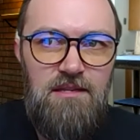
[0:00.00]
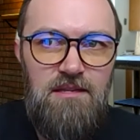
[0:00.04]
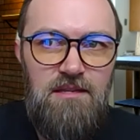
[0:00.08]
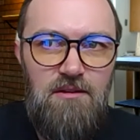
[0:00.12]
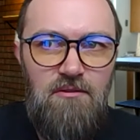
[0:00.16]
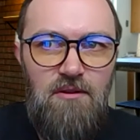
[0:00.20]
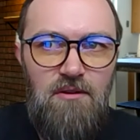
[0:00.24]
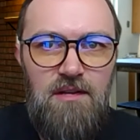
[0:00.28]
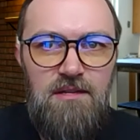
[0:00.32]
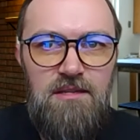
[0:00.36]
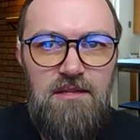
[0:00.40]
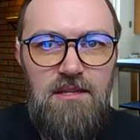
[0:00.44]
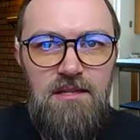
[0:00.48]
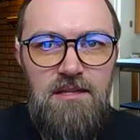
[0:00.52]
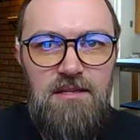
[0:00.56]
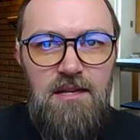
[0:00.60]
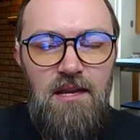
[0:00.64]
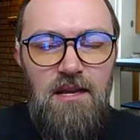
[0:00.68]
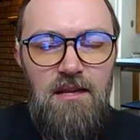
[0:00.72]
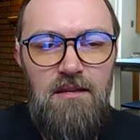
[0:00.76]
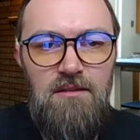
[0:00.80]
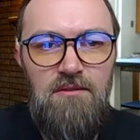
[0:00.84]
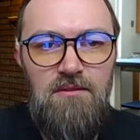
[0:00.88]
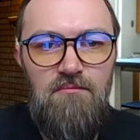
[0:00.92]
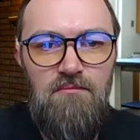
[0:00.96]
across the
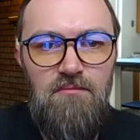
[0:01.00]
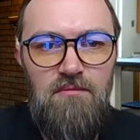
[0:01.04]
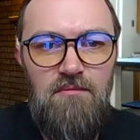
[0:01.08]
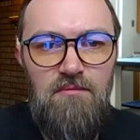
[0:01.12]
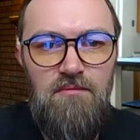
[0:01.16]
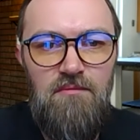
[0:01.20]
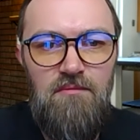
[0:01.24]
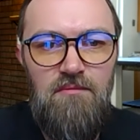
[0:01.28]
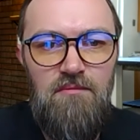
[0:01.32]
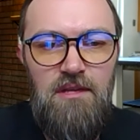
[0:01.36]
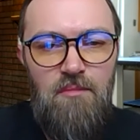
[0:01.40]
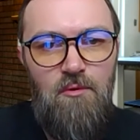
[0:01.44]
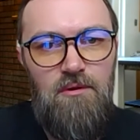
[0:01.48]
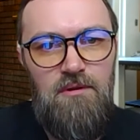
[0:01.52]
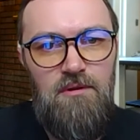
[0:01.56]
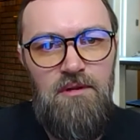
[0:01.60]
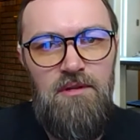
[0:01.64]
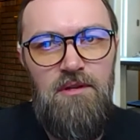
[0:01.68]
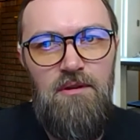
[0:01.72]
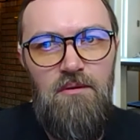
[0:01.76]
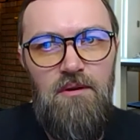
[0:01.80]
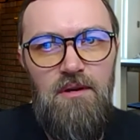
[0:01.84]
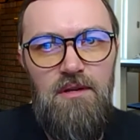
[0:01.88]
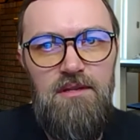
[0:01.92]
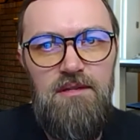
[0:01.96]
state is really important
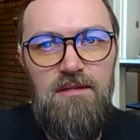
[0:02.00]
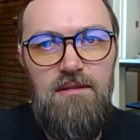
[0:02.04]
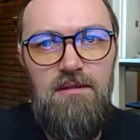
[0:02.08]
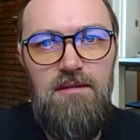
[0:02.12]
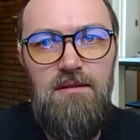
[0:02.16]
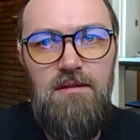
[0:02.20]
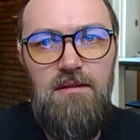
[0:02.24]
to us.